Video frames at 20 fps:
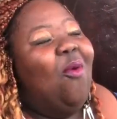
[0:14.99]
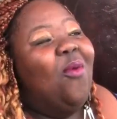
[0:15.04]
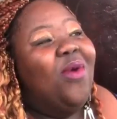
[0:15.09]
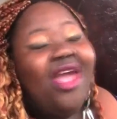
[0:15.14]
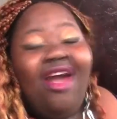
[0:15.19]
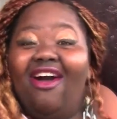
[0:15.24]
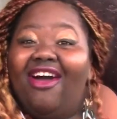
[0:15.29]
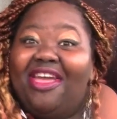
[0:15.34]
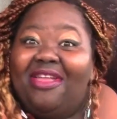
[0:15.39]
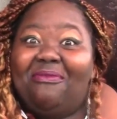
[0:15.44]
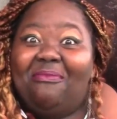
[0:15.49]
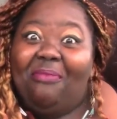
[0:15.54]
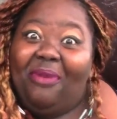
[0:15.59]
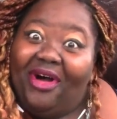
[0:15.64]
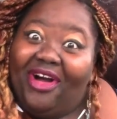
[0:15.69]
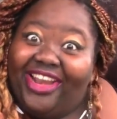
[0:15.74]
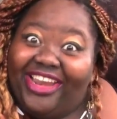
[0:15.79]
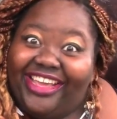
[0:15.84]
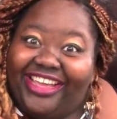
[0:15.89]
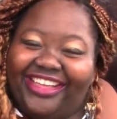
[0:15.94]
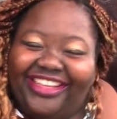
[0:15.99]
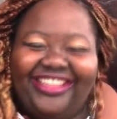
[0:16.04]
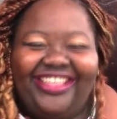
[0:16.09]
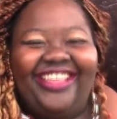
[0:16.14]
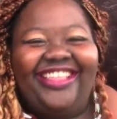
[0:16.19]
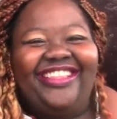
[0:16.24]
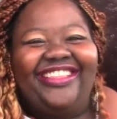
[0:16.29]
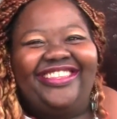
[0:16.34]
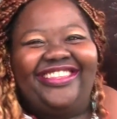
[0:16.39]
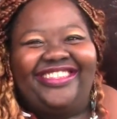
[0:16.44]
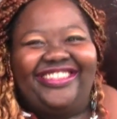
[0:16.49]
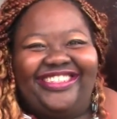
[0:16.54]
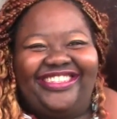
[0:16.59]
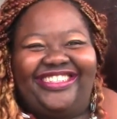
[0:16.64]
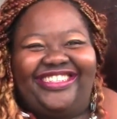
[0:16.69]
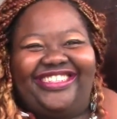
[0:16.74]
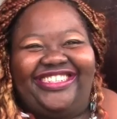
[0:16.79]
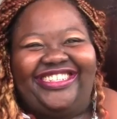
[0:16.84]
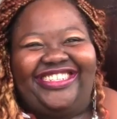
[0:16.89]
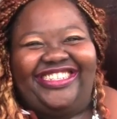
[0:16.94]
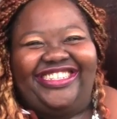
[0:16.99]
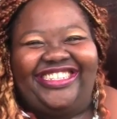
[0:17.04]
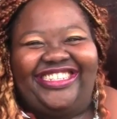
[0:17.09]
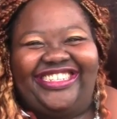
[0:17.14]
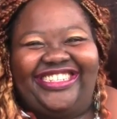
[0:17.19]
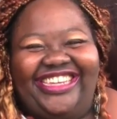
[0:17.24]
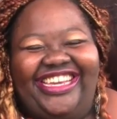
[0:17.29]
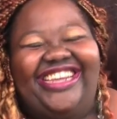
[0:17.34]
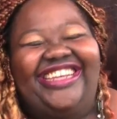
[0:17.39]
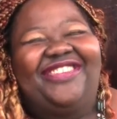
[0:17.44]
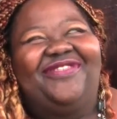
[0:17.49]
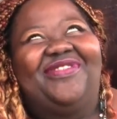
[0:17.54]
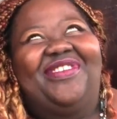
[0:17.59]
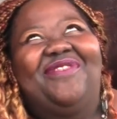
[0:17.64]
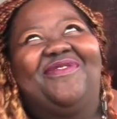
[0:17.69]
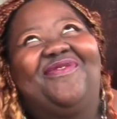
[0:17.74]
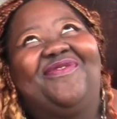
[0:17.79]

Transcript: We are in Bali. It has been